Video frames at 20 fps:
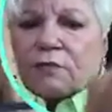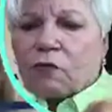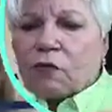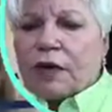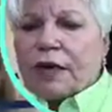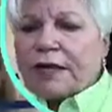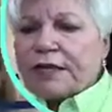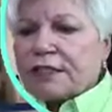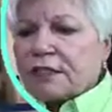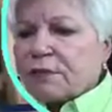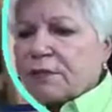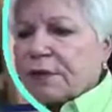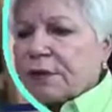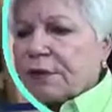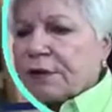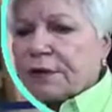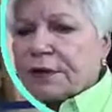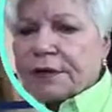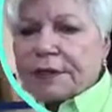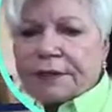
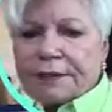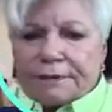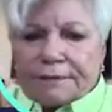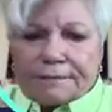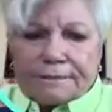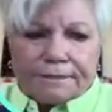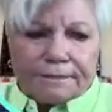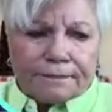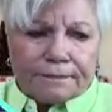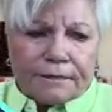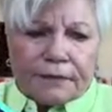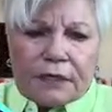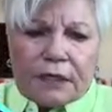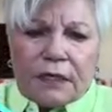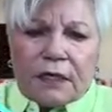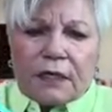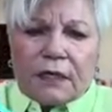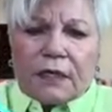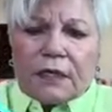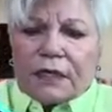raspberry,
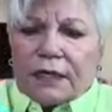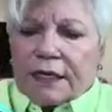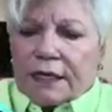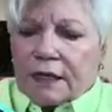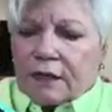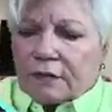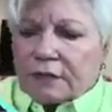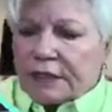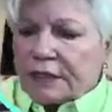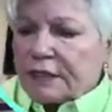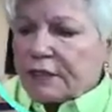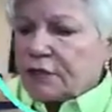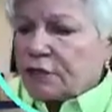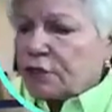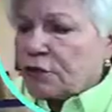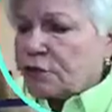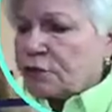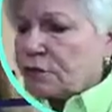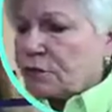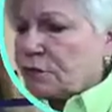and I'll get a
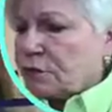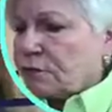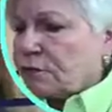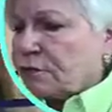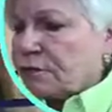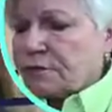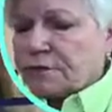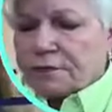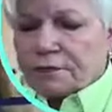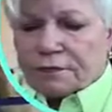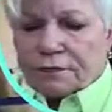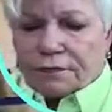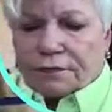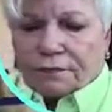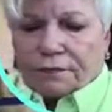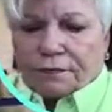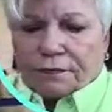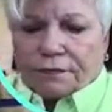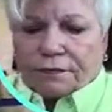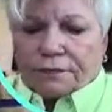new
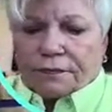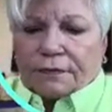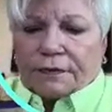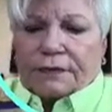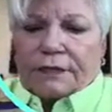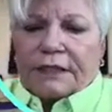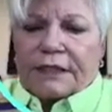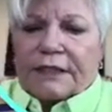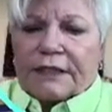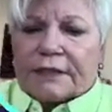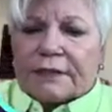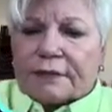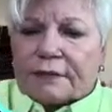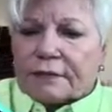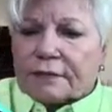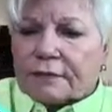thing,